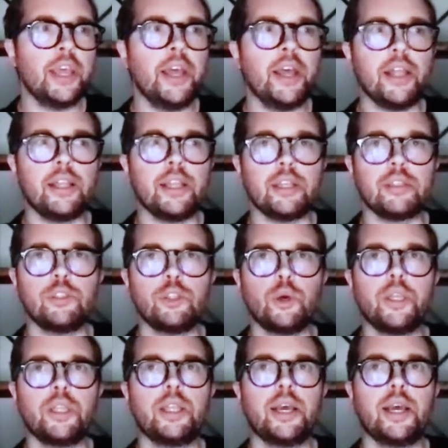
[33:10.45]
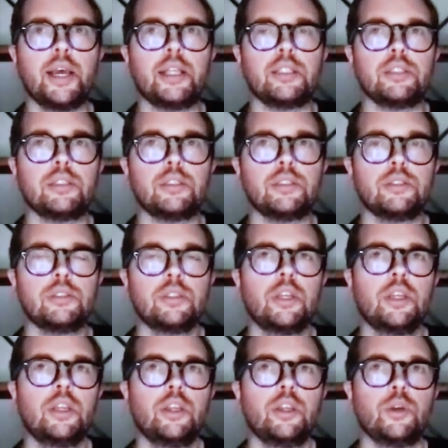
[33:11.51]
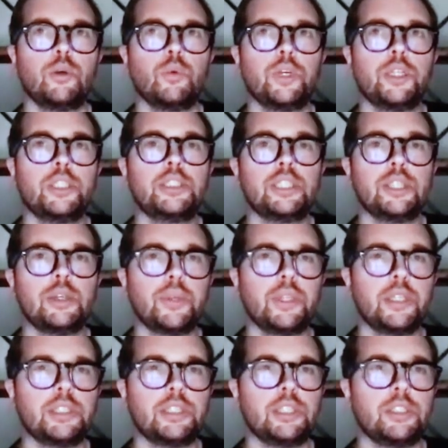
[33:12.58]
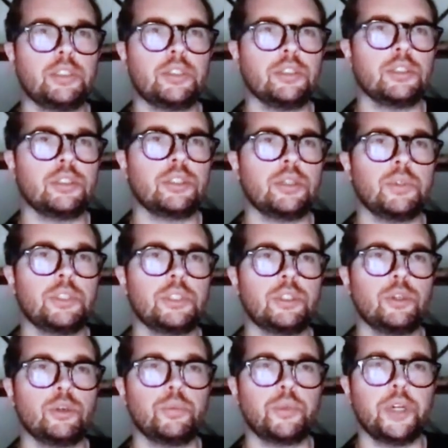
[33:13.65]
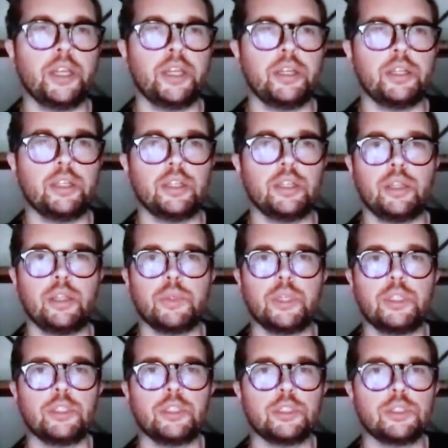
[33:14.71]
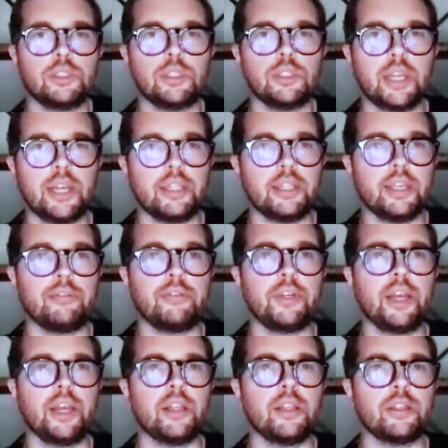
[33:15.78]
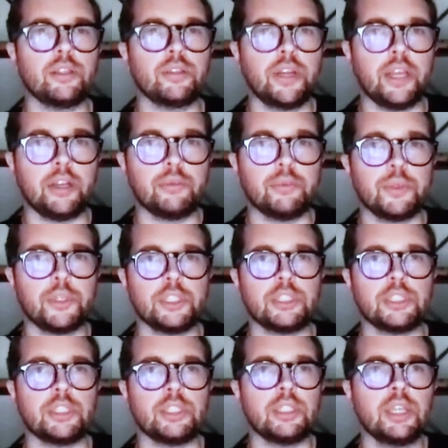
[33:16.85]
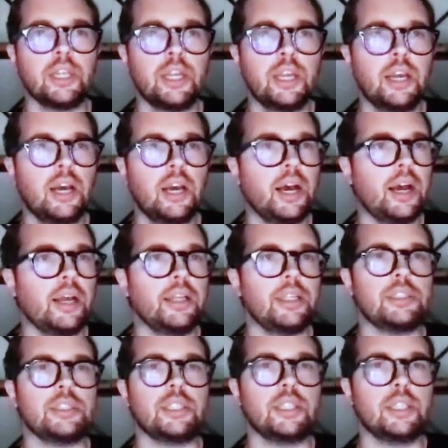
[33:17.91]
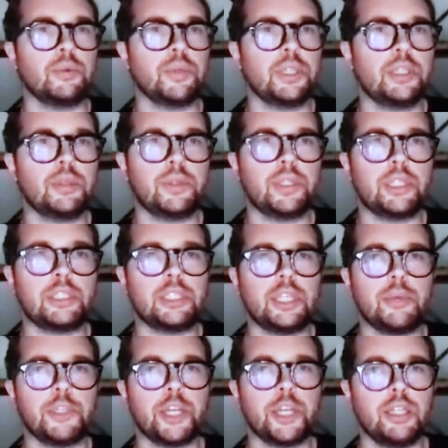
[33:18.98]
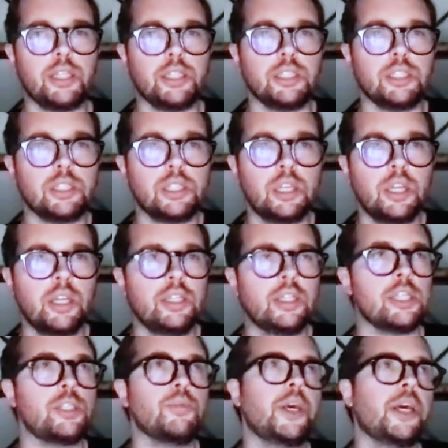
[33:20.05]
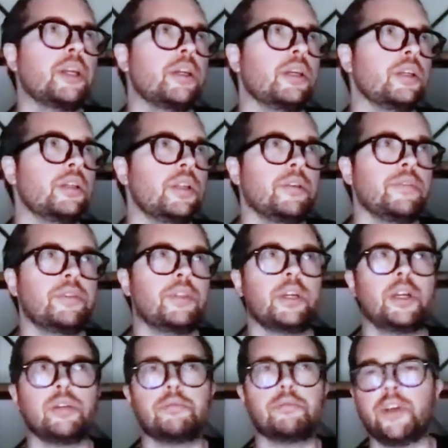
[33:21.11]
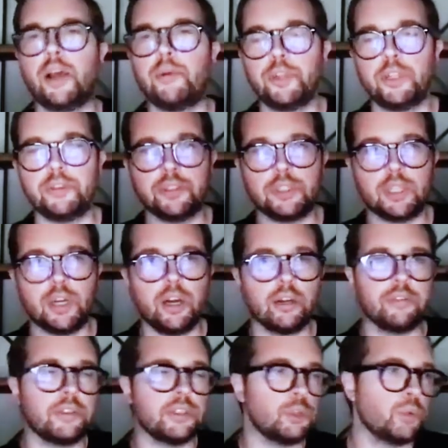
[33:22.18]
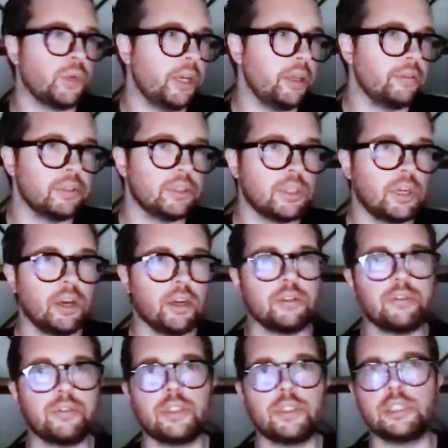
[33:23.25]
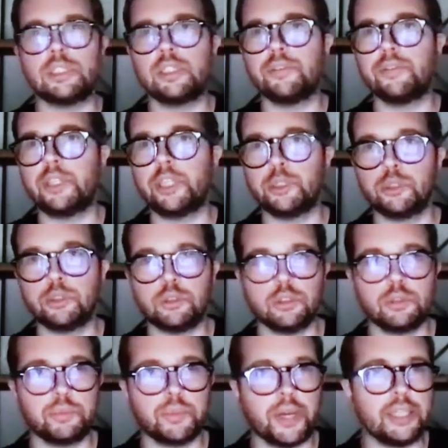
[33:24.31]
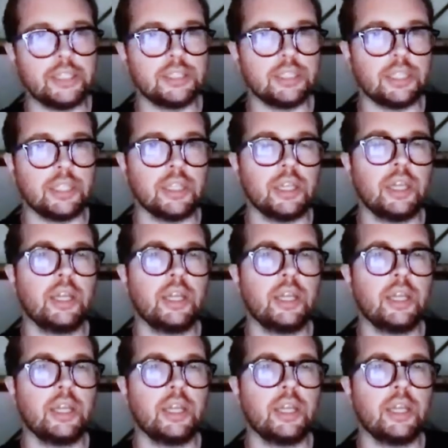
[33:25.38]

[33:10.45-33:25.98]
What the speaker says: like knowing that we're dealing with these issues, it was a no-brainer, and we understood that every other creative person is dealing with the same challenge. Doesn't matter if they're family photographers, wedding photographers, if they shoot branding,